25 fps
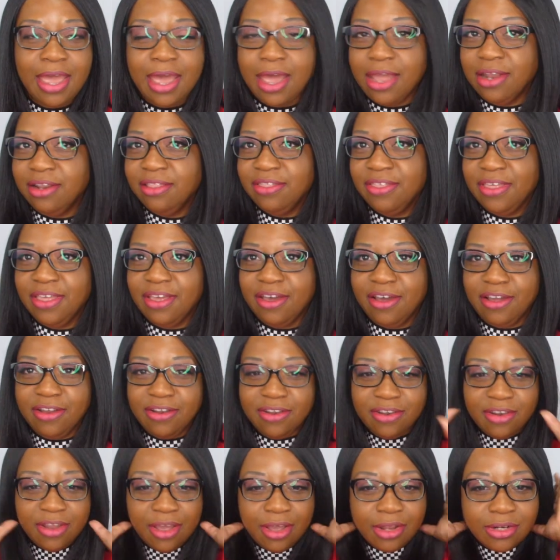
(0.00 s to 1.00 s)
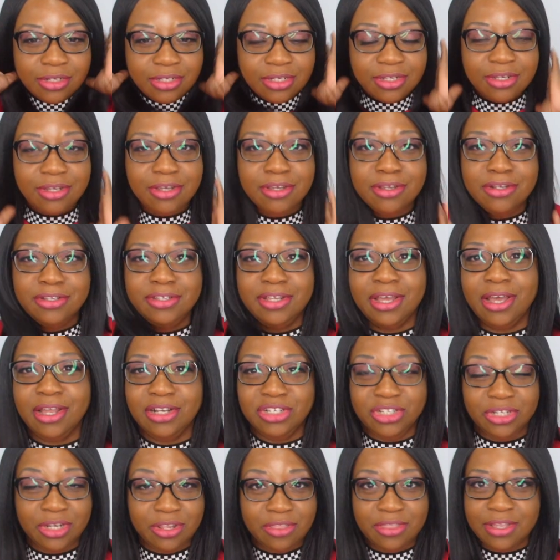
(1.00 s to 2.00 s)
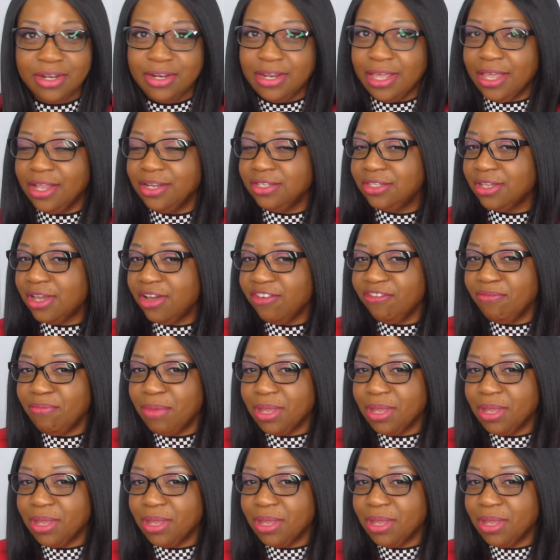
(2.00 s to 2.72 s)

and they are not touching the lens of